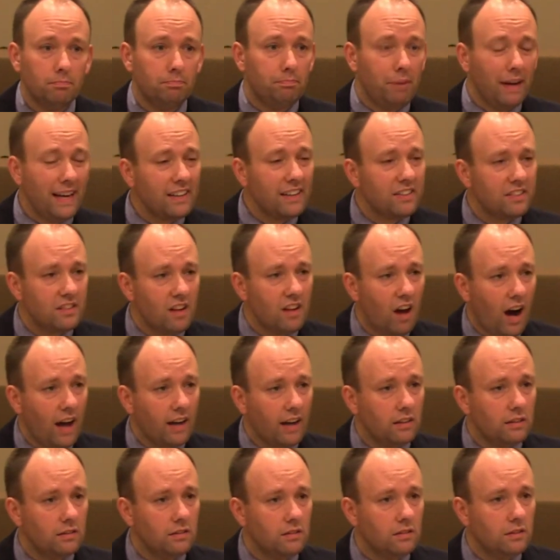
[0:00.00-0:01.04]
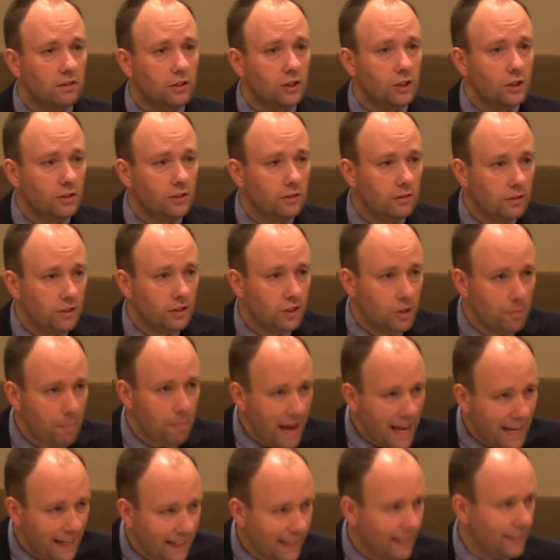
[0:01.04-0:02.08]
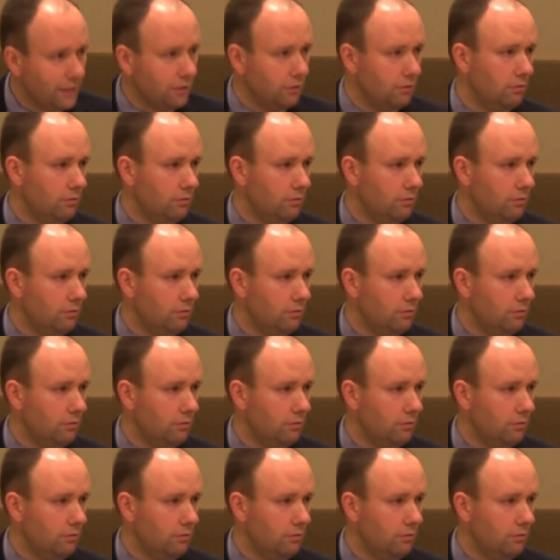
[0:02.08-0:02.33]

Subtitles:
but it's not demanded.